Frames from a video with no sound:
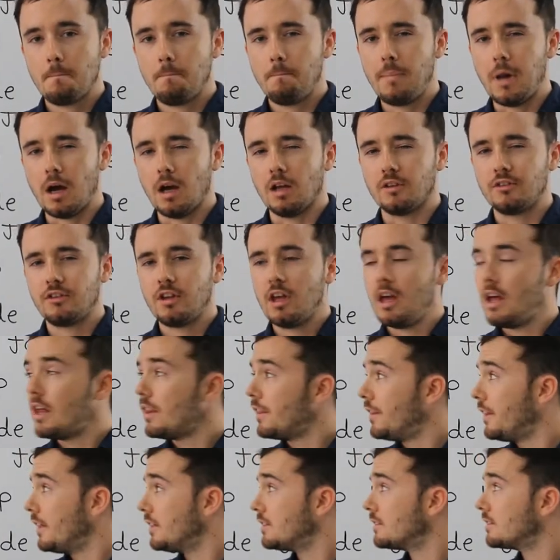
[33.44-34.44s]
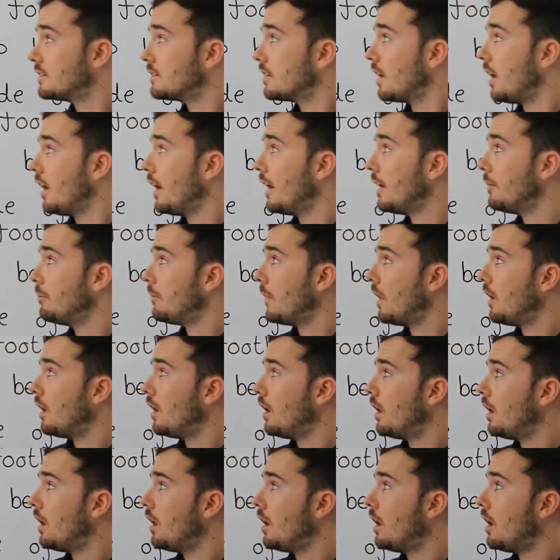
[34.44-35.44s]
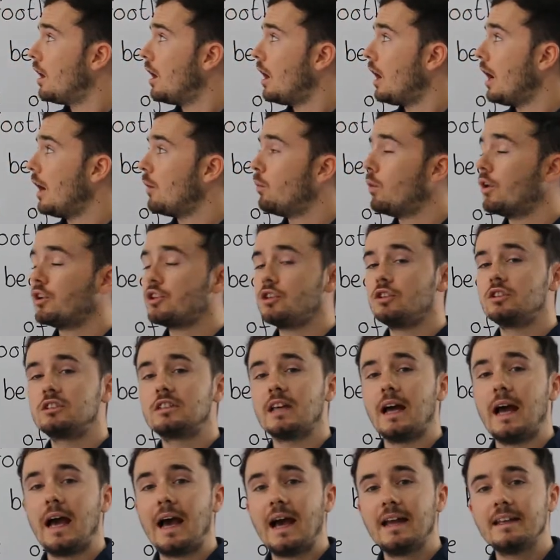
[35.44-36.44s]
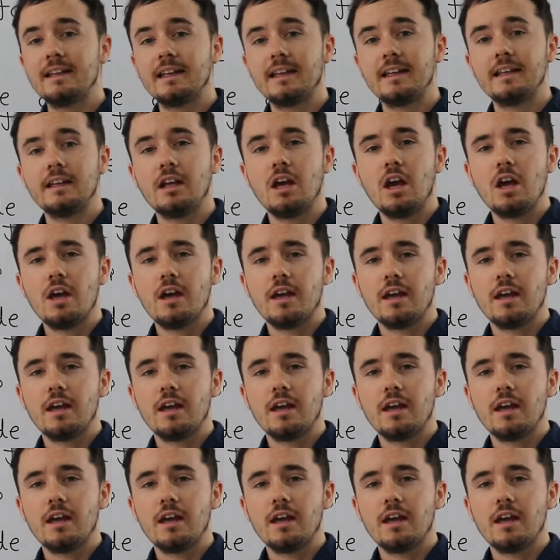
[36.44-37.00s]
But this time, I want you to add in